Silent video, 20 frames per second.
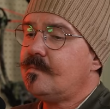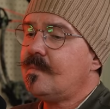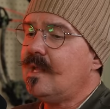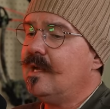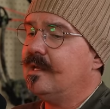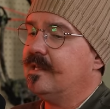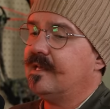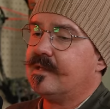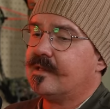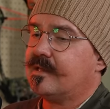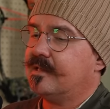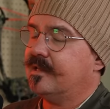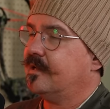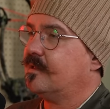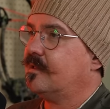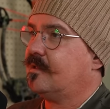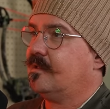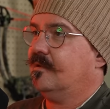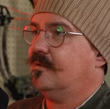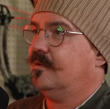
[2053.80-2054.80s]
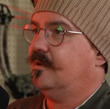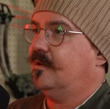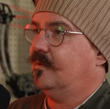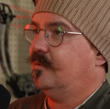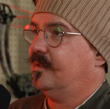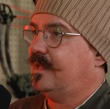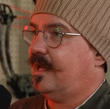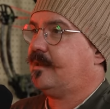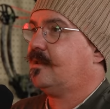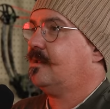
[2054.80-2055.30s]
And they said that's, you know,
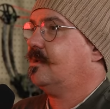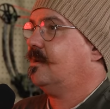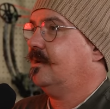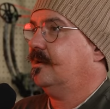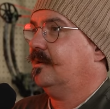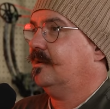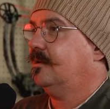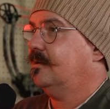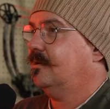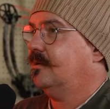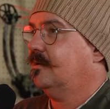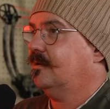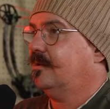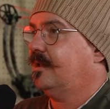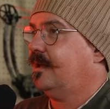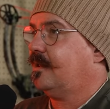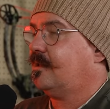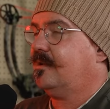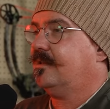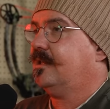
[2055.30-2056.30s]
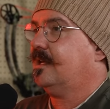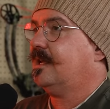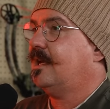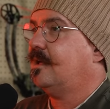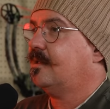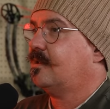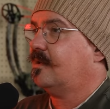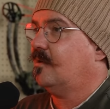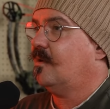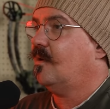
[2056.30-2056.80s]
that's not that's not the
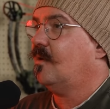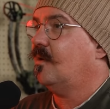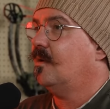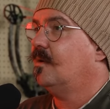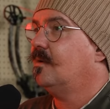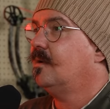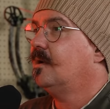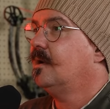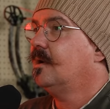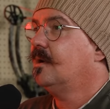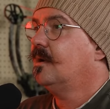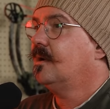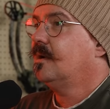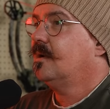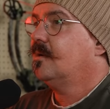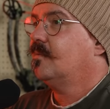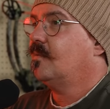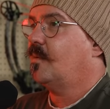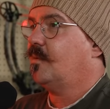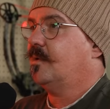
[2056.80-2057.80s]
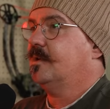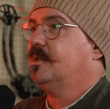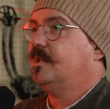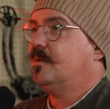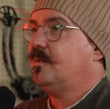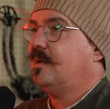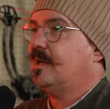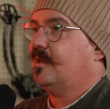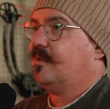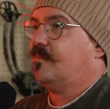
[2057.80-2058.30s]
case at all what we're
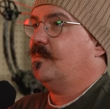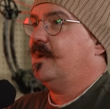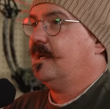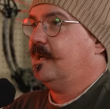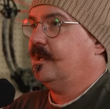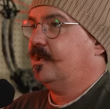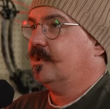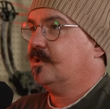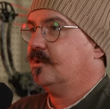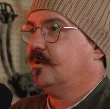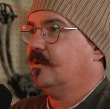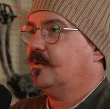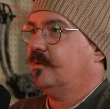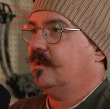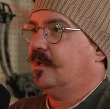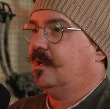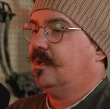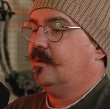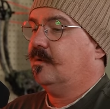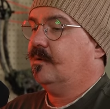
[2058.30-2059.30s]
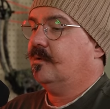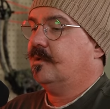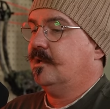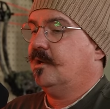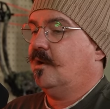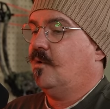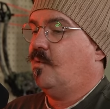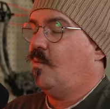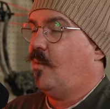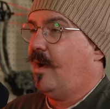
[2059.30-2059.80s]
doing is making sure that you
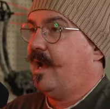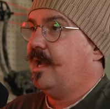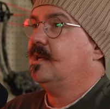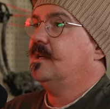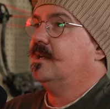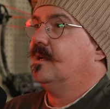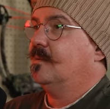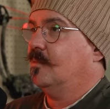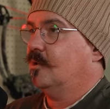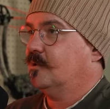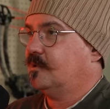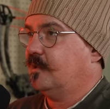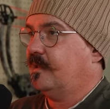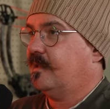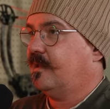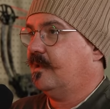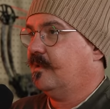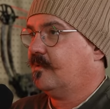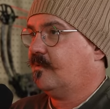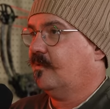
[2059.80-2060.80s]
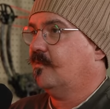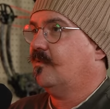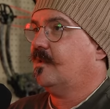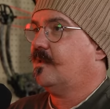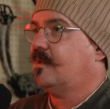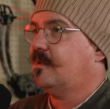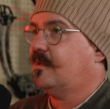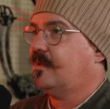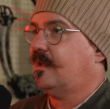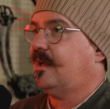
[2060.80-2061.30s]
know when emergency
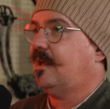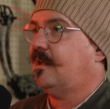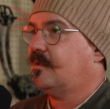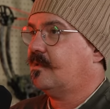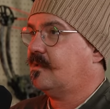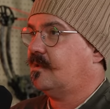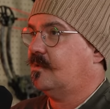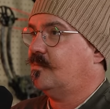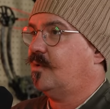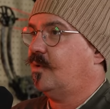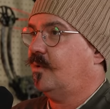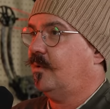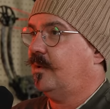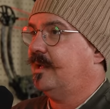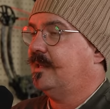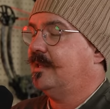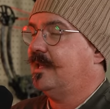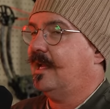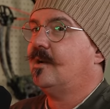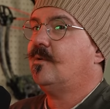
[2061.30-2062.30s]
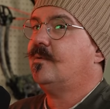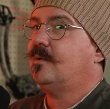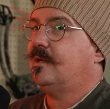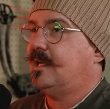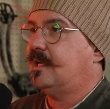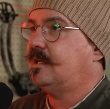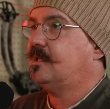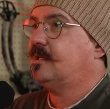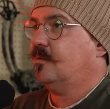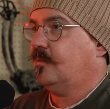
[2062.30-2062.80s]
services is deployed they don't
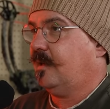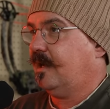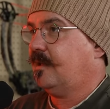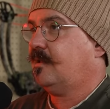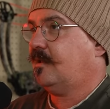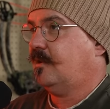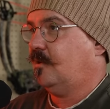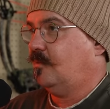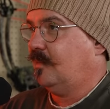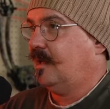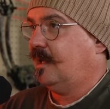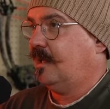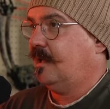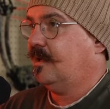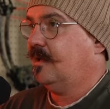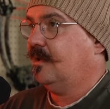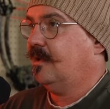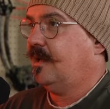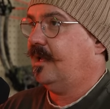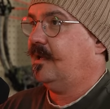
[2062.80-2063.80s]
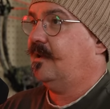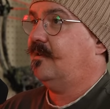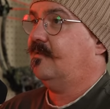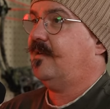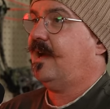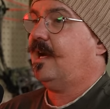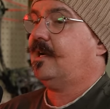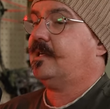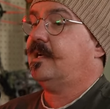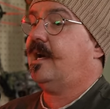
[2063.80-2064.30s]
need to rescue me and in
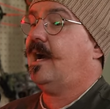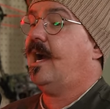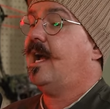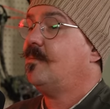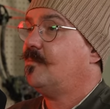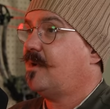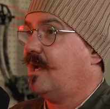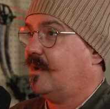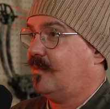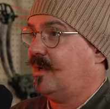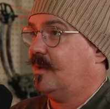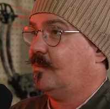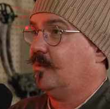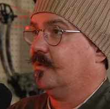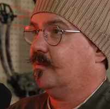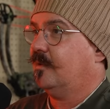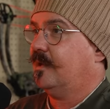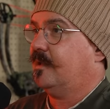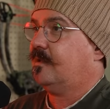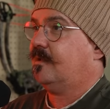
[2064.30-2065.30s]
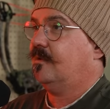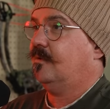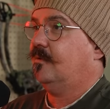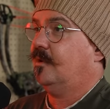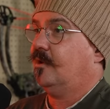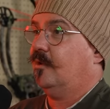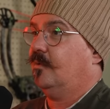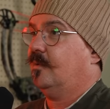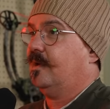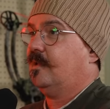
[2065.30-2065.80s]
fact i might be able to rescue
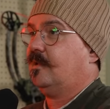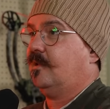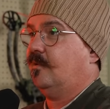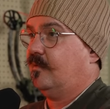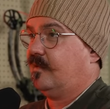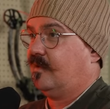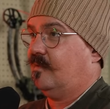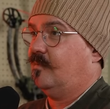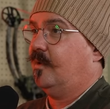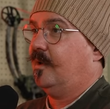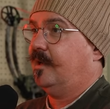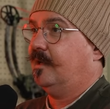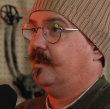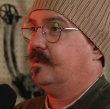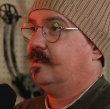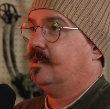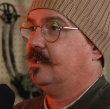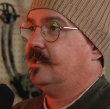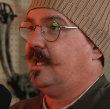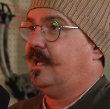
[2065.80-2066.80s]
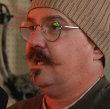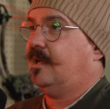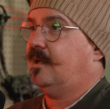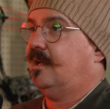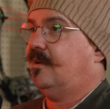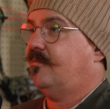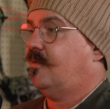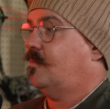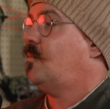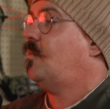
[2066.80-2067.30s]
go rescue someone to take
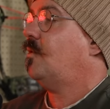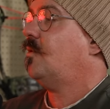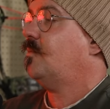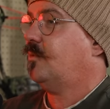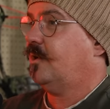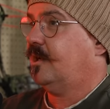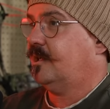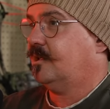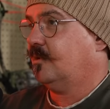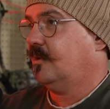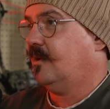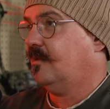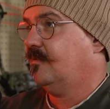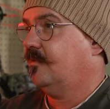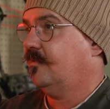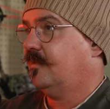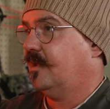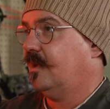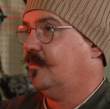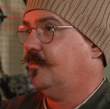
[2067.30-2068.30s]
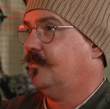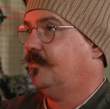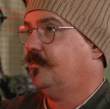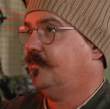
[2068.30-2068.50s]
even more pressure off of them